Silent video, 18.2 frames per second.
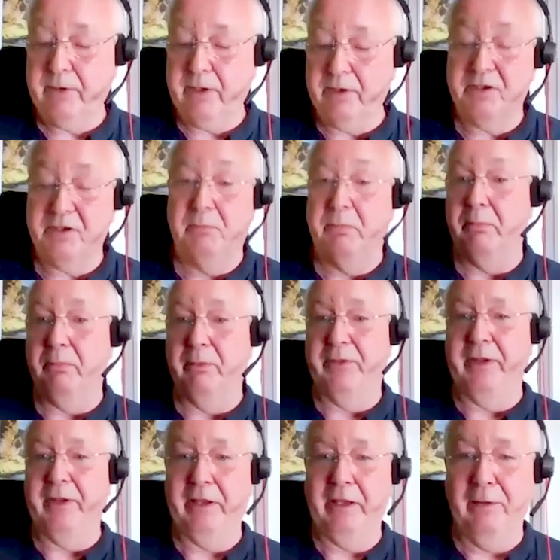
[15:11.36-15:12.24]
And some
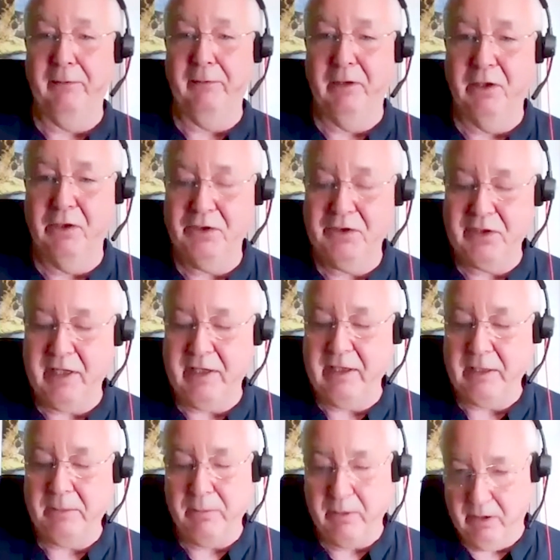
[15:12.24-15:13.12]
people think they haven't lost
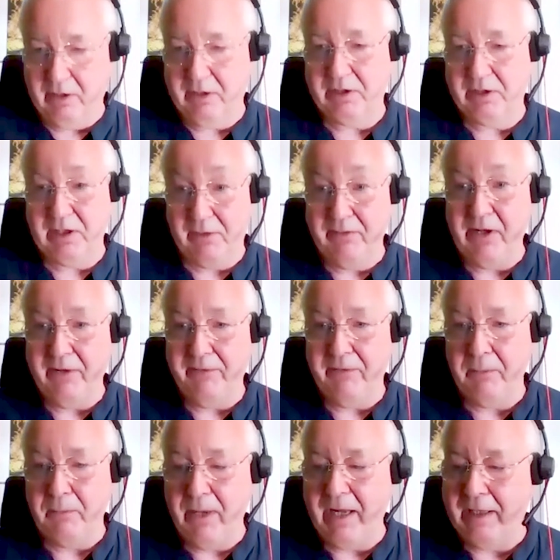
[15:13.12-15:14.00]
any, but like I said, I've
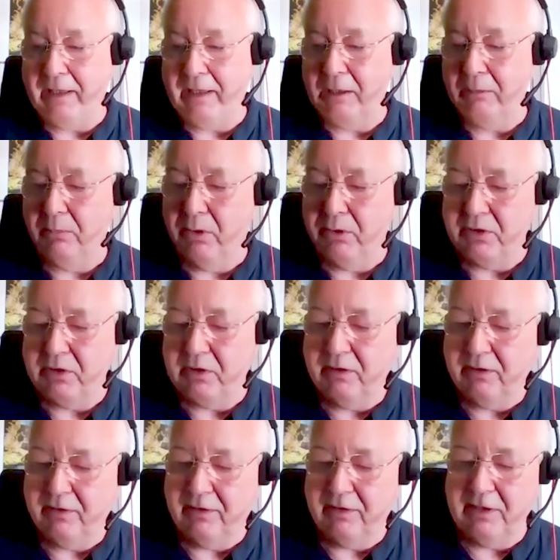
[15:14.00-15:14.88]
never met
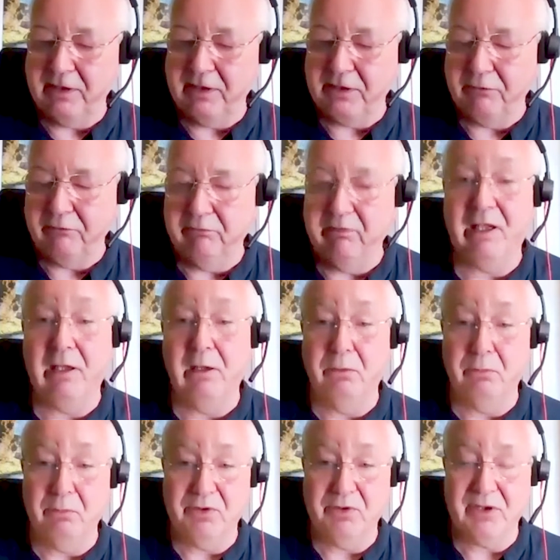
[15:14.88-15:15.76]
anybody who's
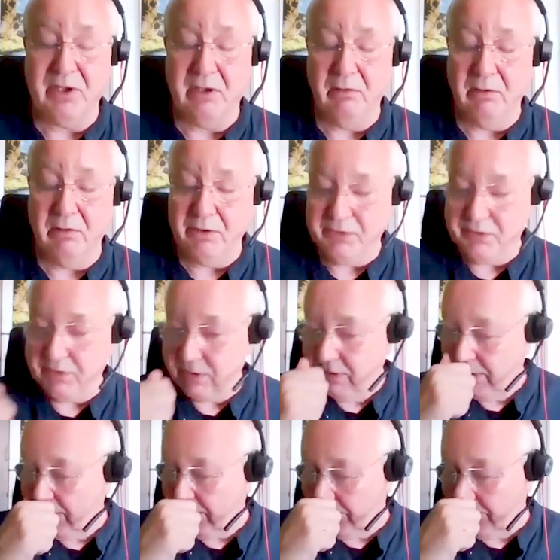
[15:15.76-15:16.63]
riddled with soul loss
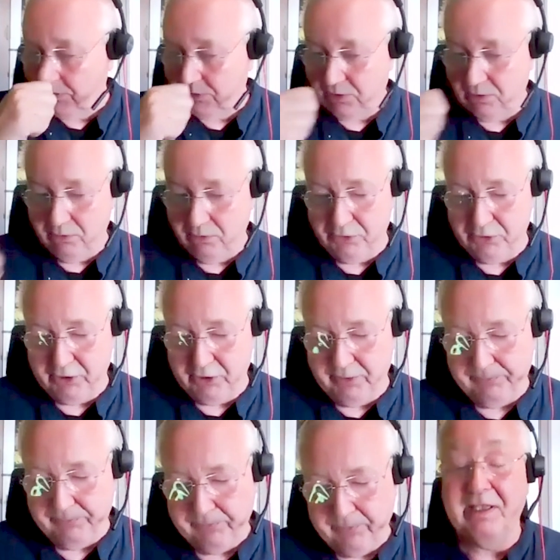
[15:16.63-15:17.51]
in this
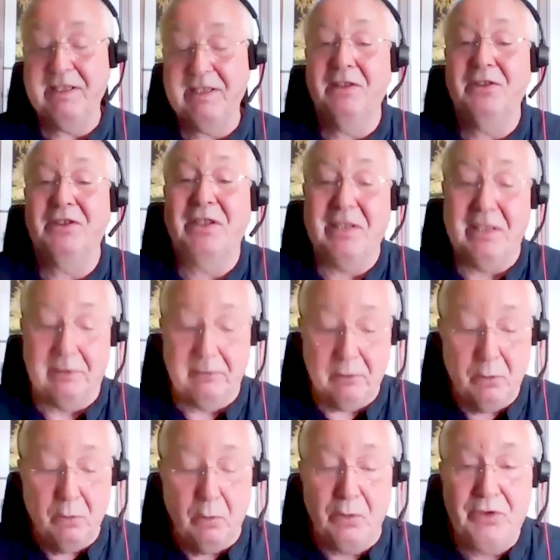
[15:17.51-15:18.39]
culture. It's hard to sort
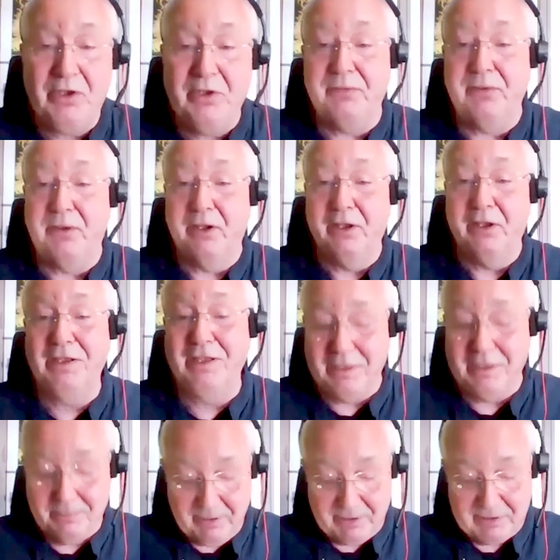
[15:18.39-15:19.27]
of quantify because
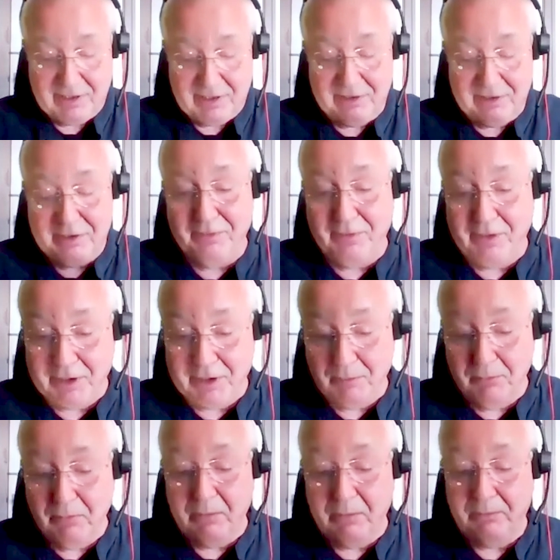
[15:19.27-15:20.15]
it depends how you
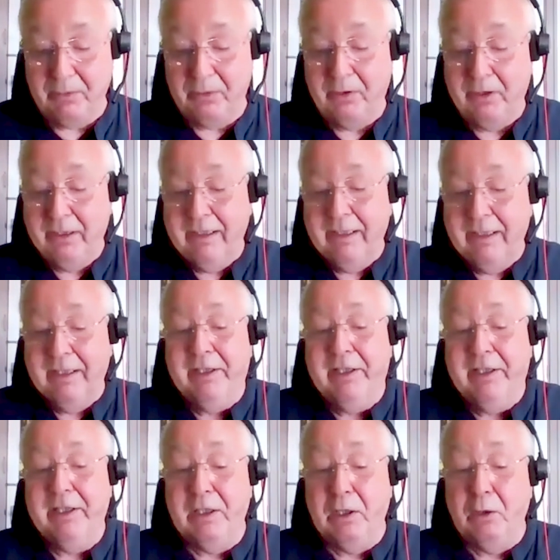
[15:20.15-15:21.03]
divide them up. But,
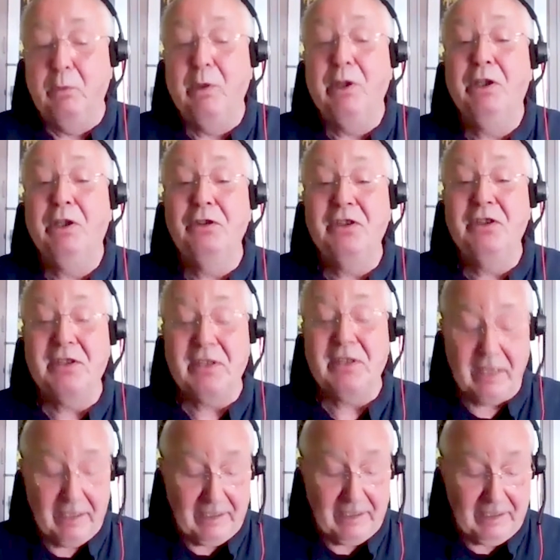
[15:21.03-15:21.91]
you know, we could
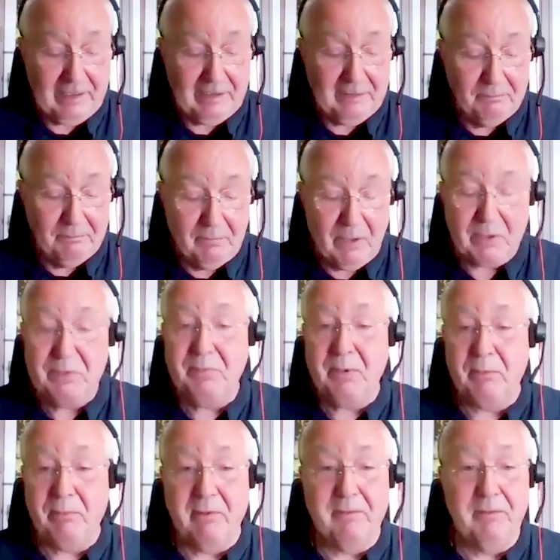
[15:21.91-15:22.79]
say
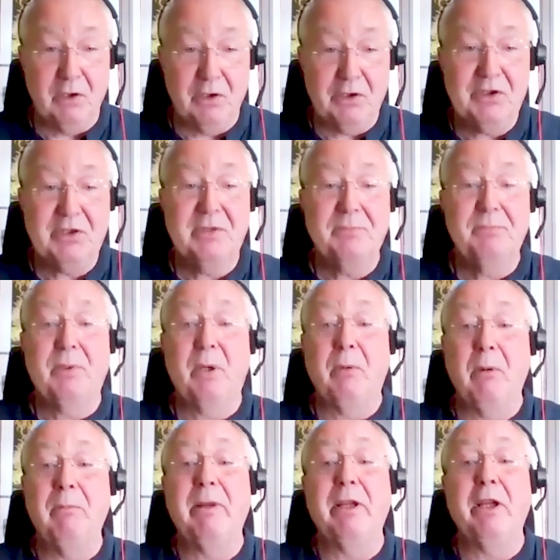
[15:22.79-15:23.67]
most people have lost
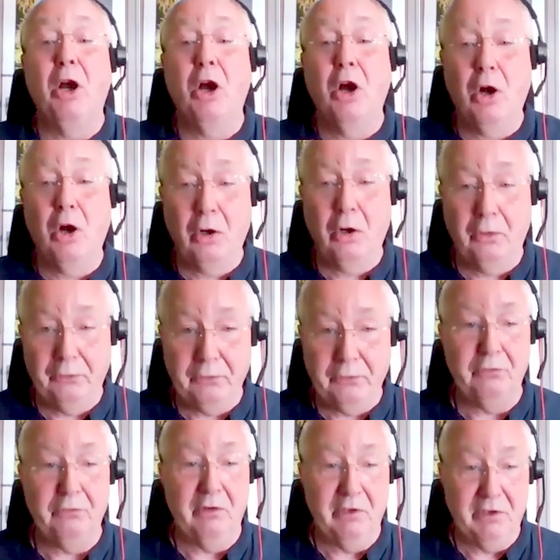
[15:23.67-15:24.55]
probably
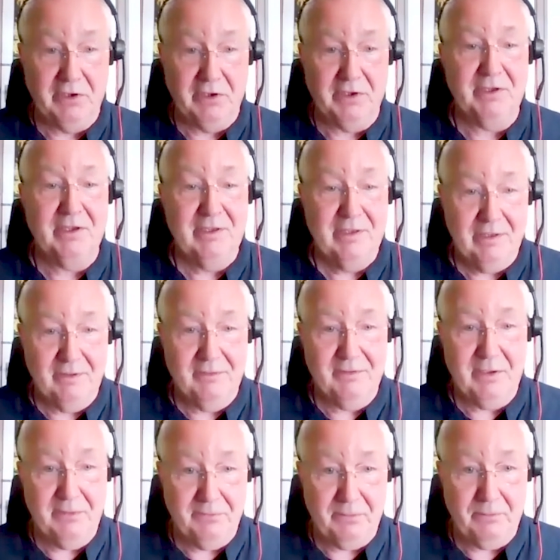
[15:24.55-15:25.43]
hundreds
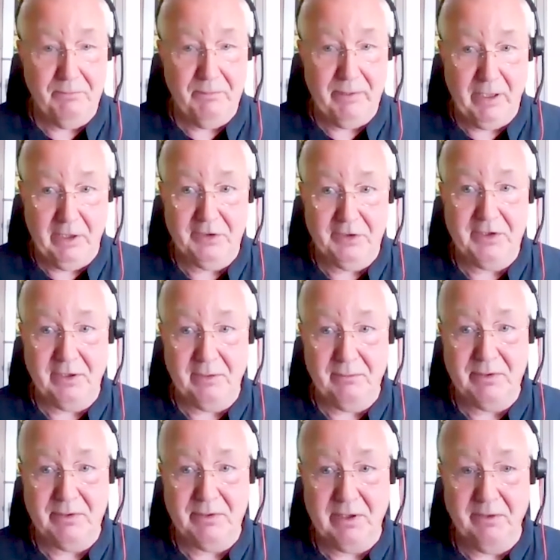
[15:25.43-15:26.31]
of different parts
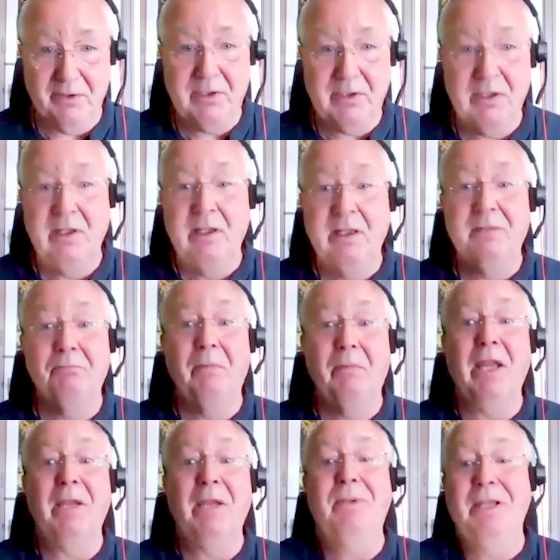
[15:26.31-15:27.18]
of themselves,
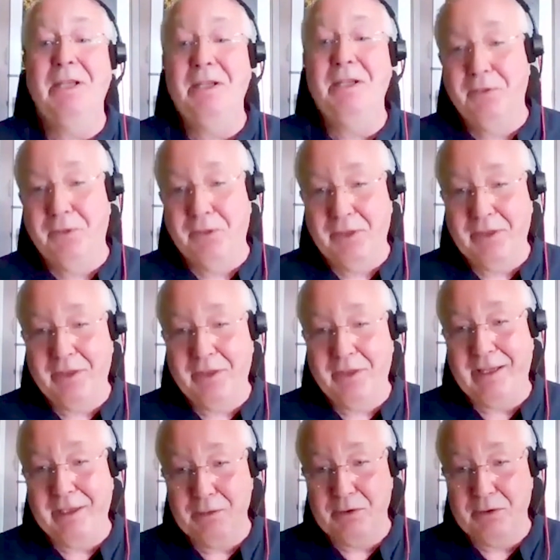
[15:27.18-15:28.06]
maybe even
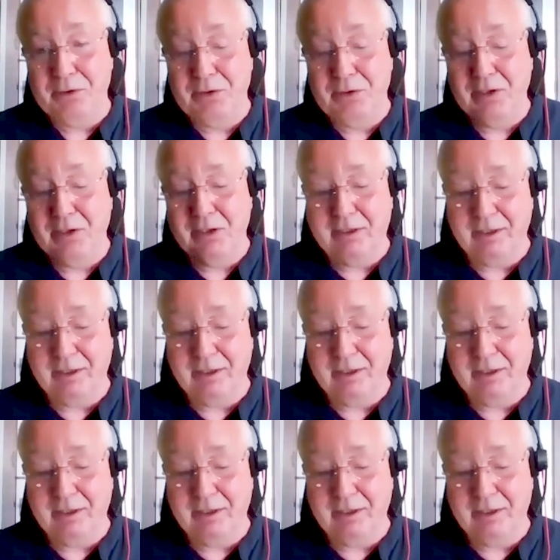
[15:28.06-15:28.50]
thousands.